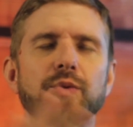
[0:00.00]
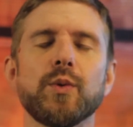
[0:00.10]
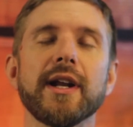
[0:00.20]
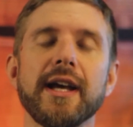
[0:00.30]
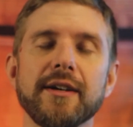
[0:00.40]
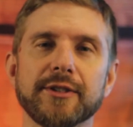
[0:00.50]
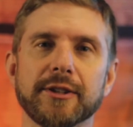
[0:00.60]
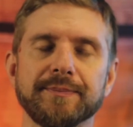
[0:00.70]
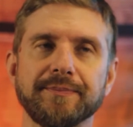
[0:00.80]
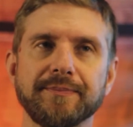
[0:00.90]
whatever?
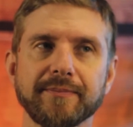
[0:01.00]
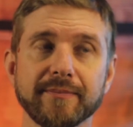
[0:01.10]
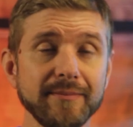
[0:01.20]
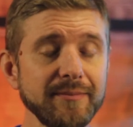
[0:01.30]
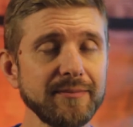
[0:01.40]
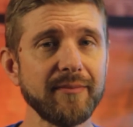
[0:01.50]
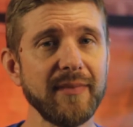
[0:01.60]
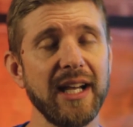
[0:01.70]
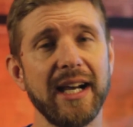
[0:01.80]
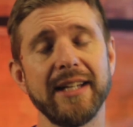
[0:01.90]

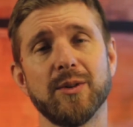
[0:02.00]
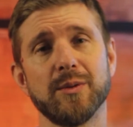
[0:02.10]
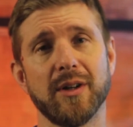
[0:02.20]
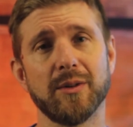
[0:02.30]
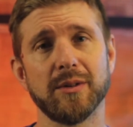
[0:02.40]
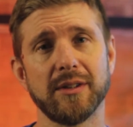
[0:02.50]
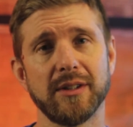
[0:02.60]
I don't know.